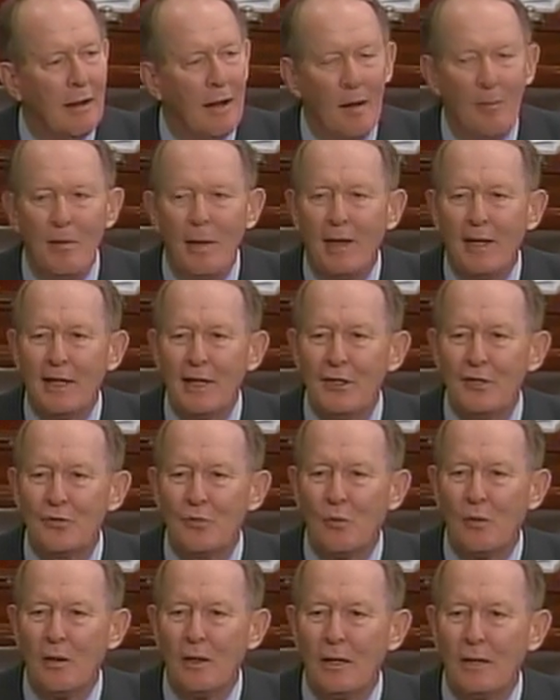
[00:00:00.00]
about
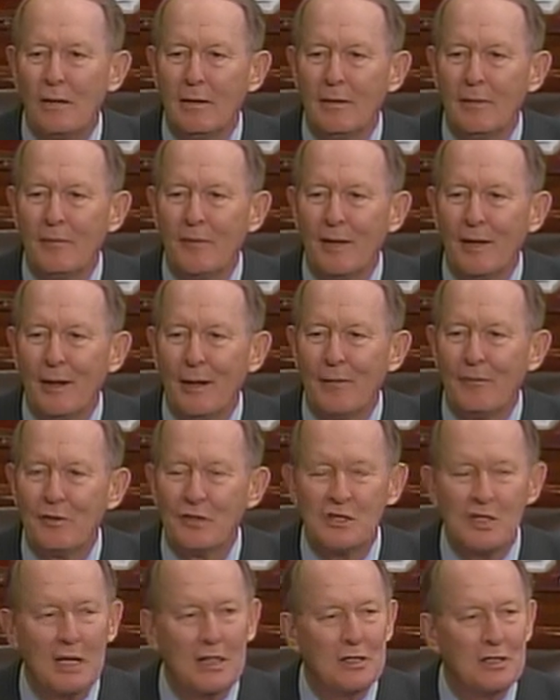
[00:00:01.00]
each one of the
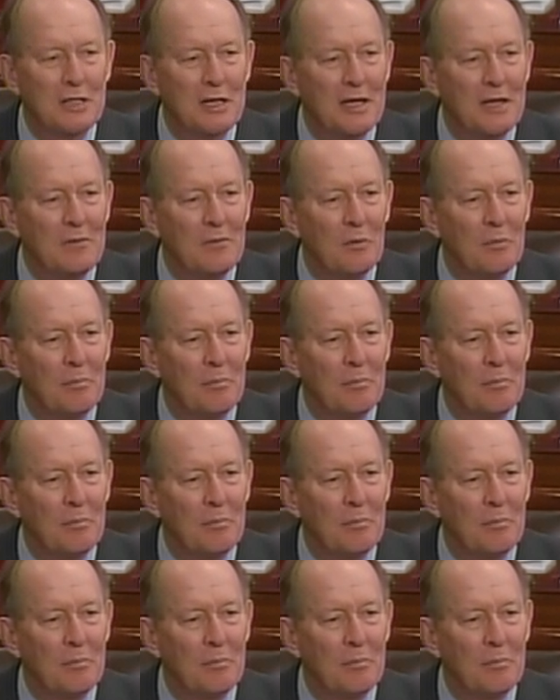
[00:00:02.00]
16